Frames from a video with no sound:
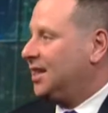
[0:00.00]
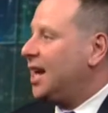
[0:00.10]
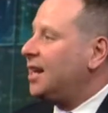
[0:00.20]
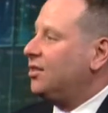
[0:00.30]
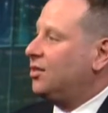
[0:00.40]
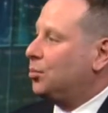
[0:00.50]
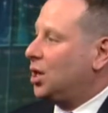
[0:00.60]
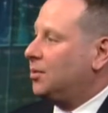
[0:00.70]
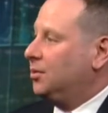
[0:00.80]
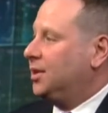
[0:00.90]
And that is the
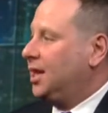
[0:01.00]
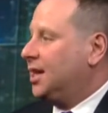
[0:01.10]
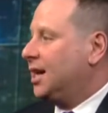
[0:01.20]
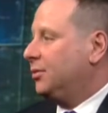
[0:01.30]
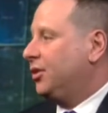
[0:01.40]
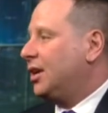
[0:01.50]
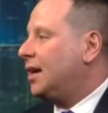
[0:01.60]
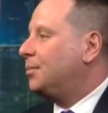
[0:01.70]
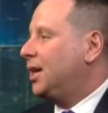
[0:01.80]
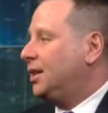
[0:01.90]
problem in the anonymous
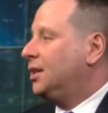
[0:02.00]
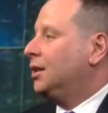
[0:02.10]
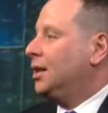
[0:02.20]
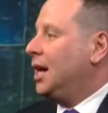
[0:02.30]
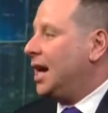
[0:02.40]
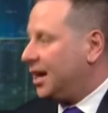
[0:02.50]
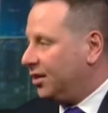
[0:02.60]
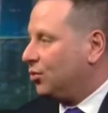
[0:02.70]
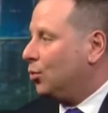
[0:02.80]
op-ed as